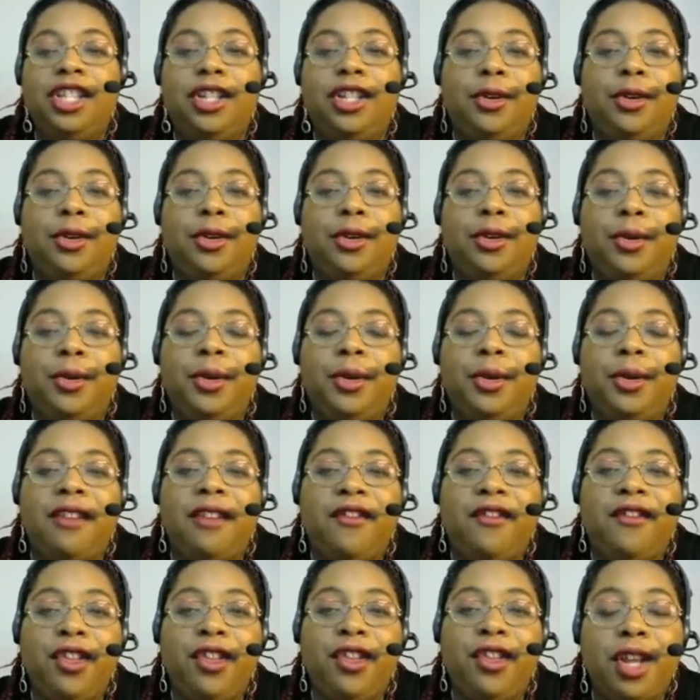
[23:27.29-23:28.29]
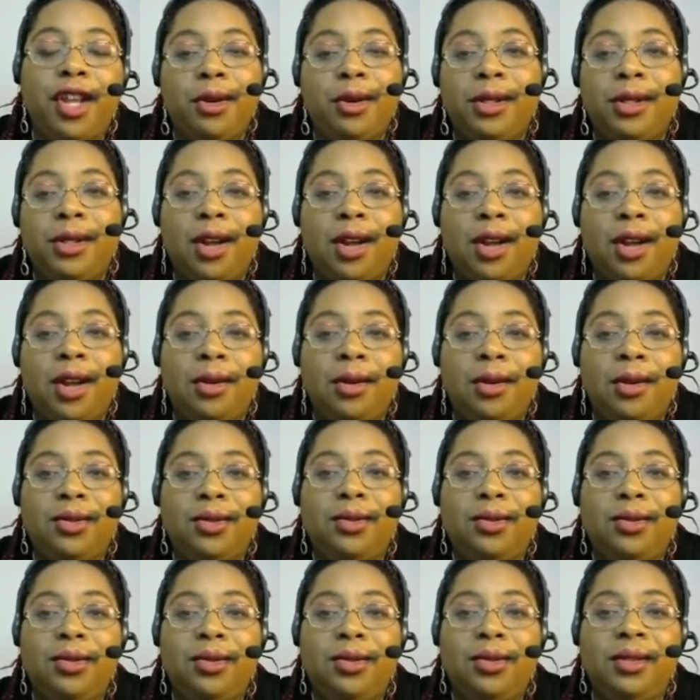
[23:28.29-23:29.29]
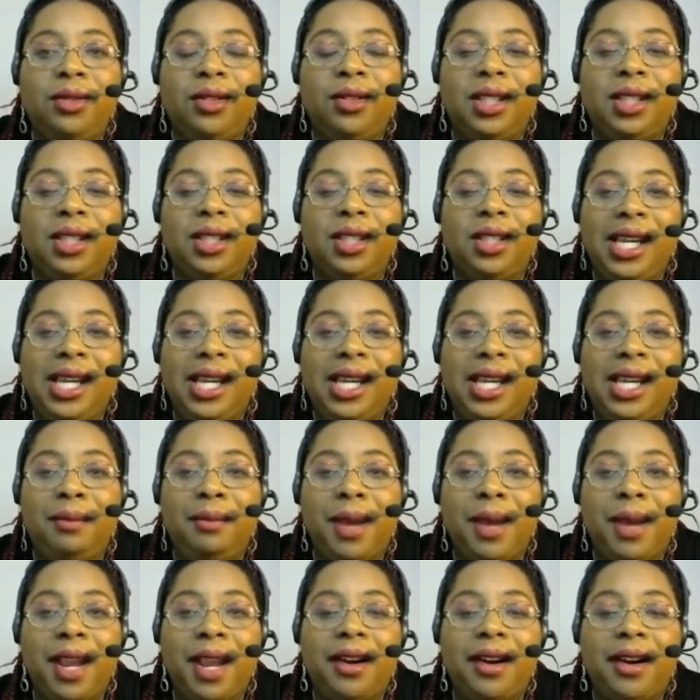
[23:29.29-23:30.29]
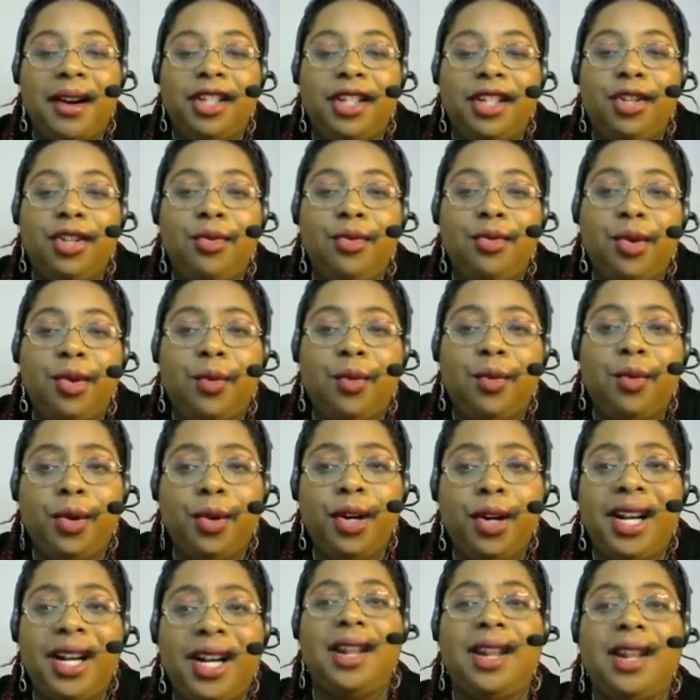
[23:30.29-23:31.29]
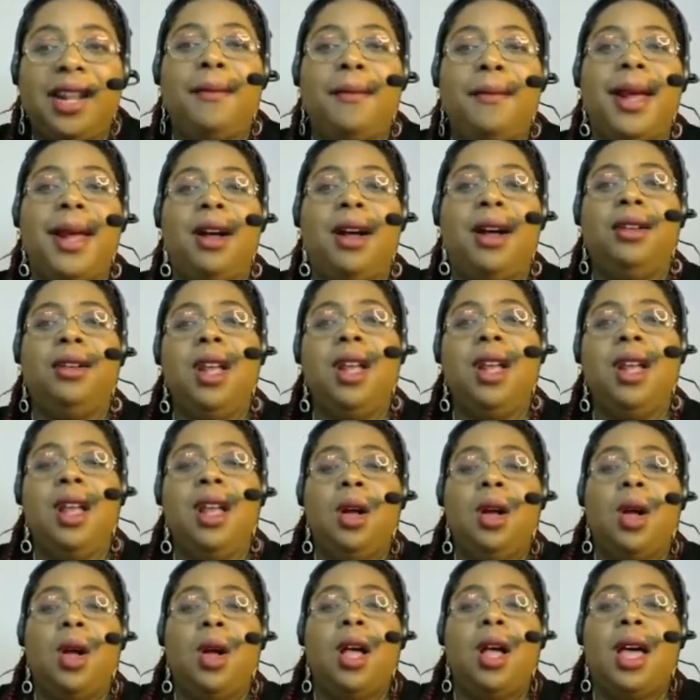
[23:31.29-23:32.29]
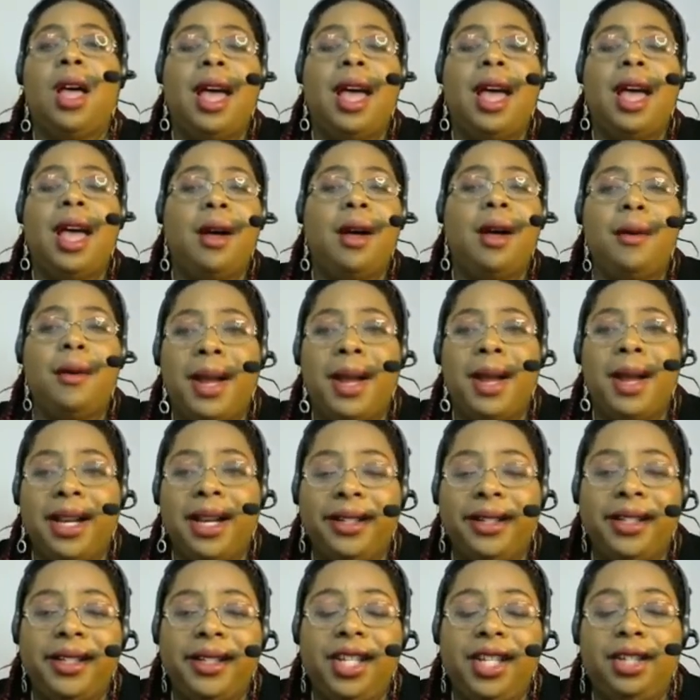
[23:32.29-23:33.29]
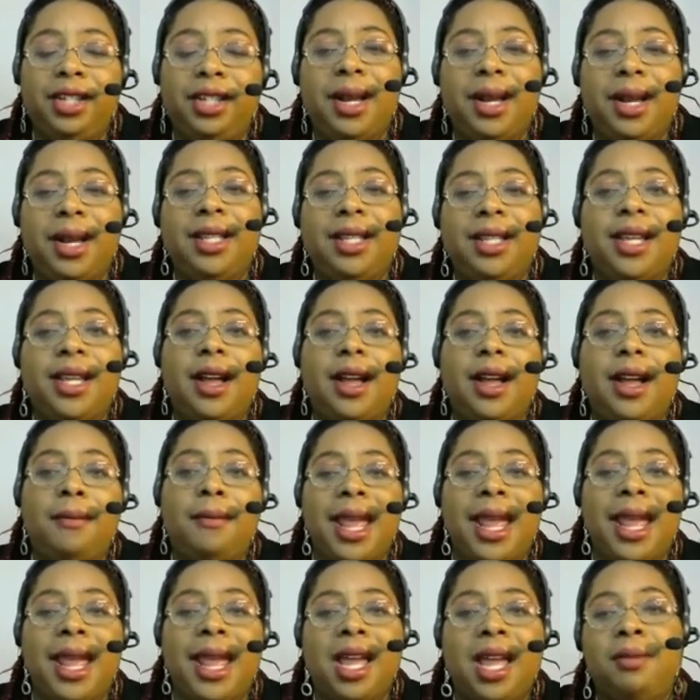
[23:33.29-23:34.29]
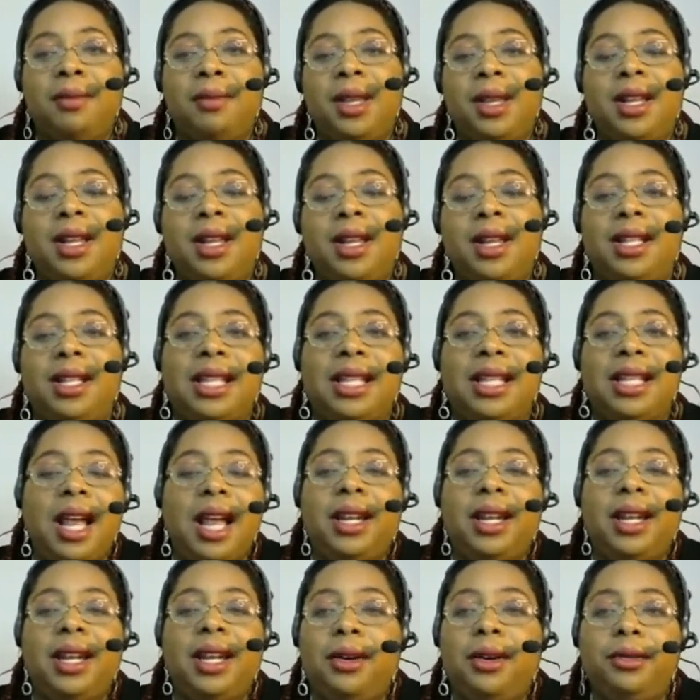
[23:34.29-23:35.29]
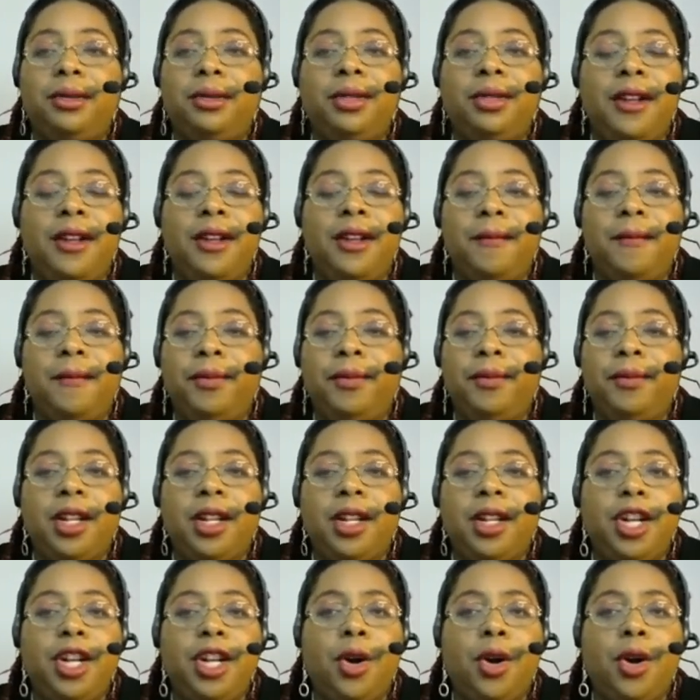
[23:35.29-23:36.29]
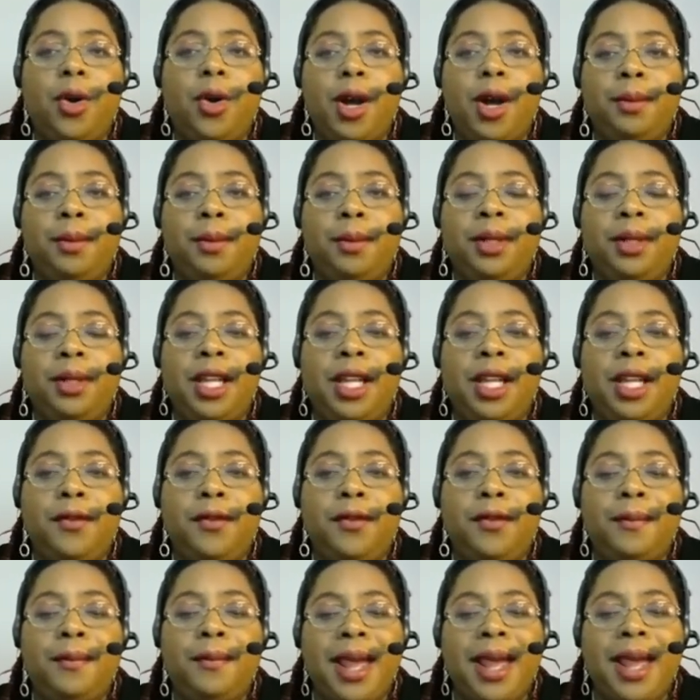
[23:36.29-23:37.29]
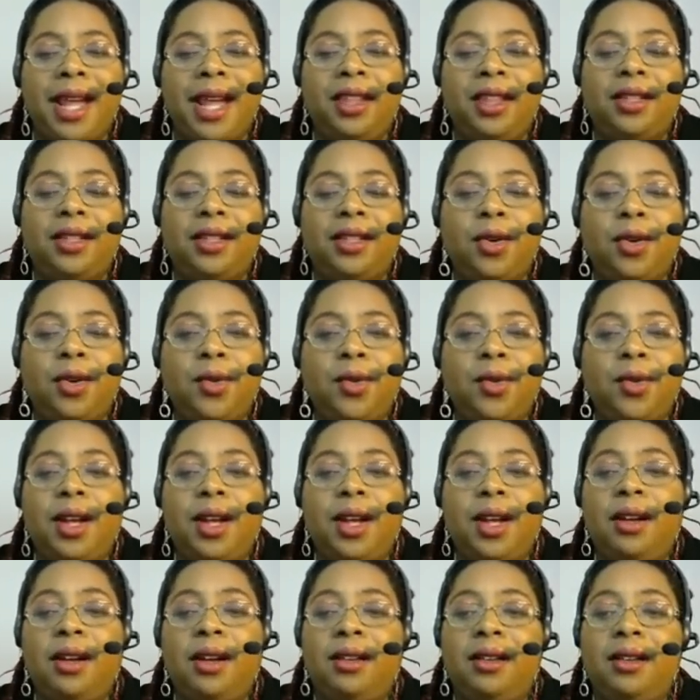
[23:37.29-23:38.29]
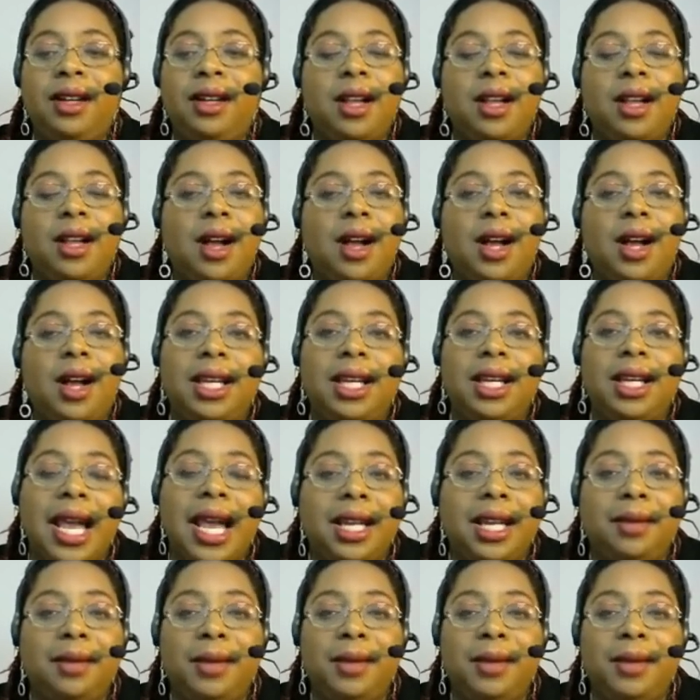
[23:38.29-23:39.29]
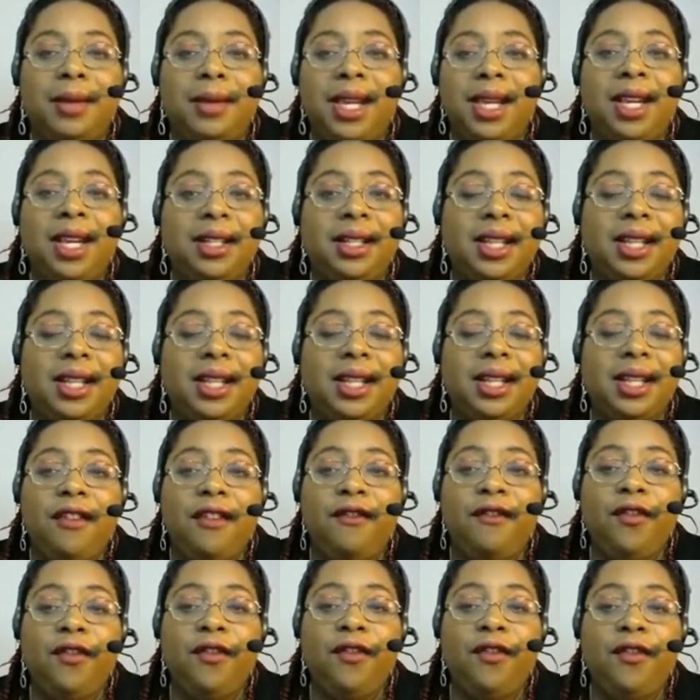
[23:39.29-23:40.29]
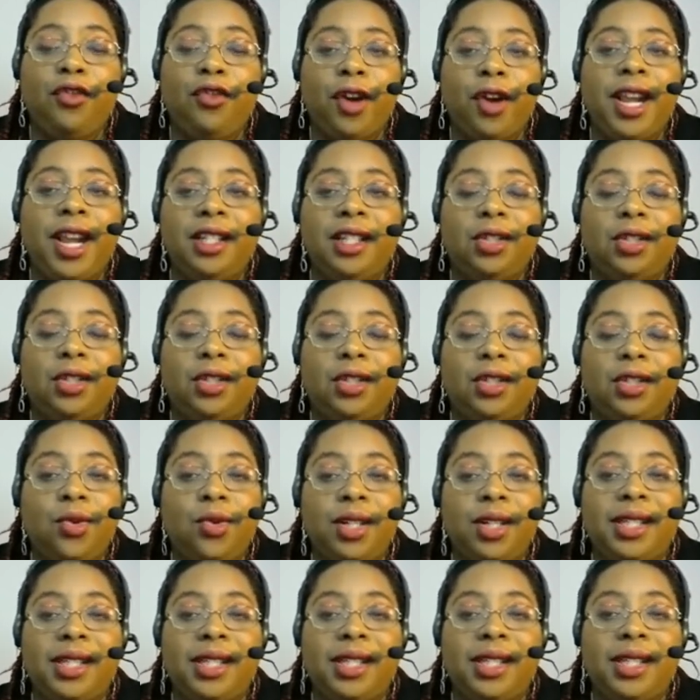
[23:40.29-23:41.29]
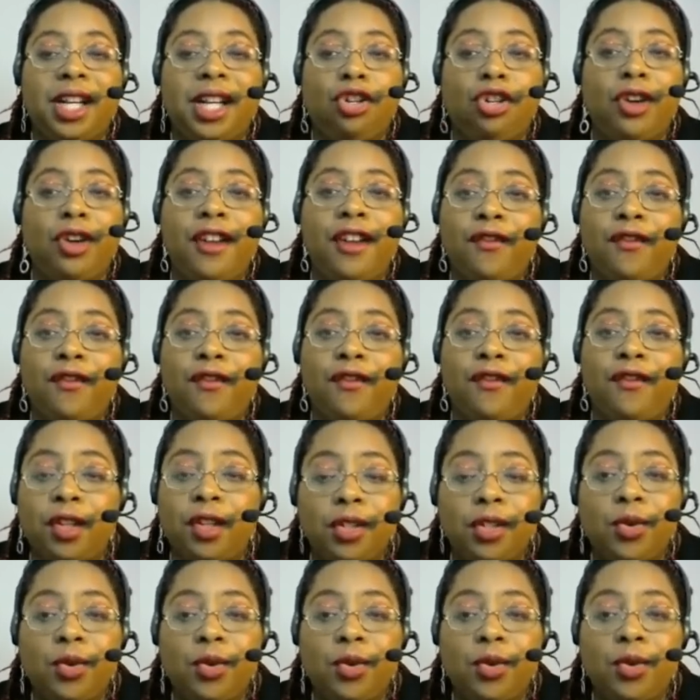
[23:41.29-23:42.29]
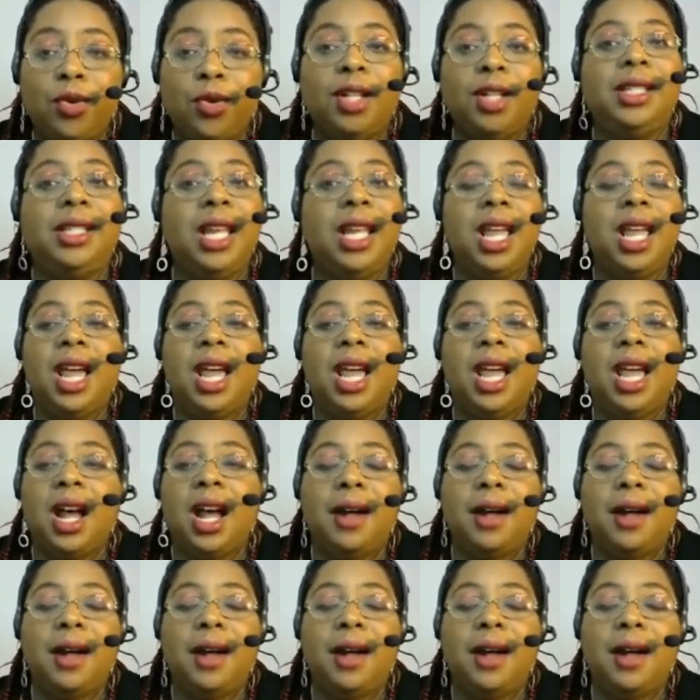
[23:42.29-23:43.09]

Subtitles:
So for those homeschool teen parents who are worried about how am I going to teach my child math because I don't know upper level math so well, Khan Academy is a great source, a great first source.